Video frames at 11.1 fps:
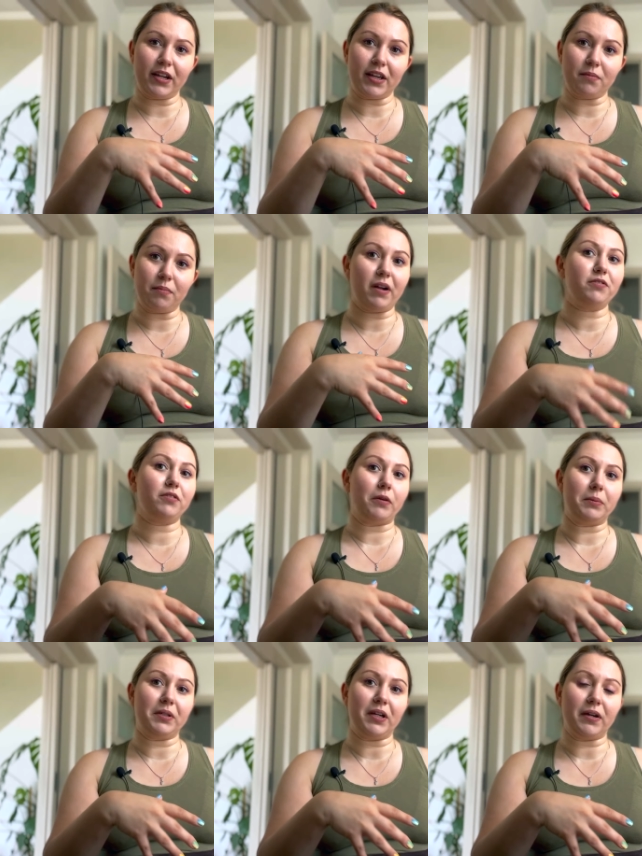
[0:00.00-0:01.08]
and
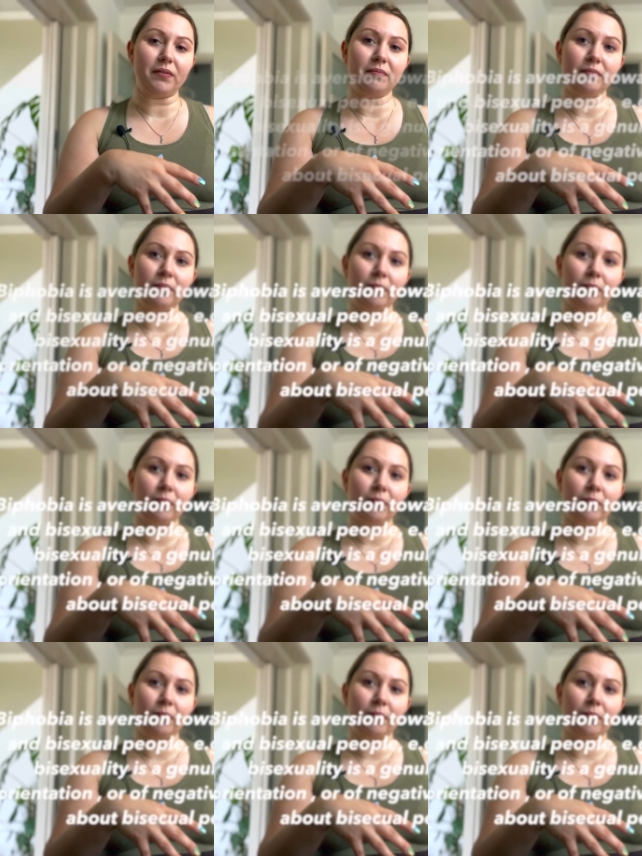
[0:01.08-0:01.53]
biphobia